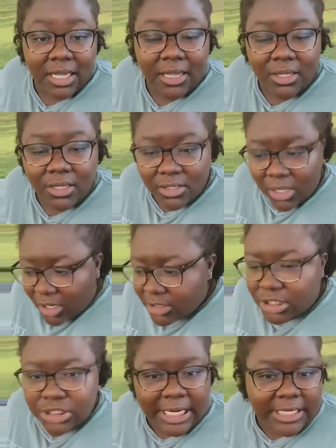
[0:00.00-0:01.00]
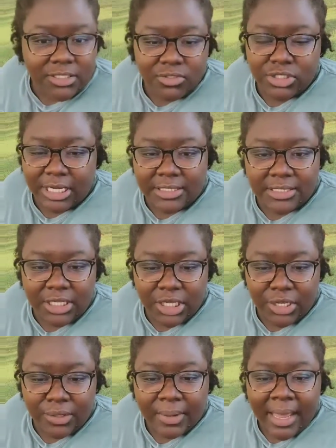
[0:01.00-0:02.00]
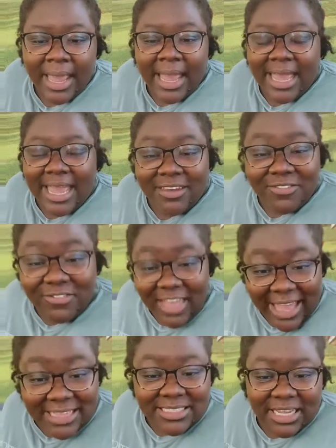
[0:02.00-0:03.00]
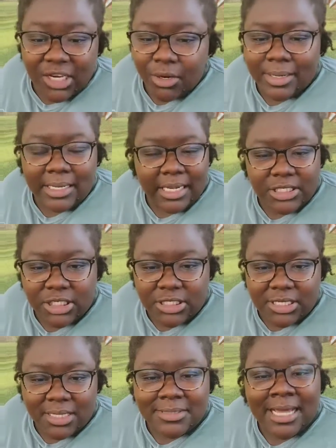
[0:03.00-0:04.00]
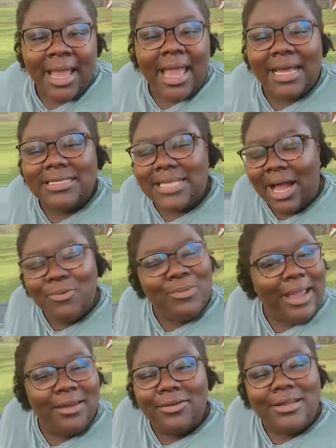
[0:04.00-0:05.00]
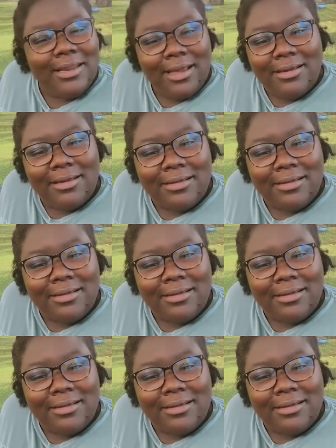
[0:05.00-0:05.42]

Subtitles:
learn to chase who's chasing you. Invest in your relationships and stop waiting on a nigga.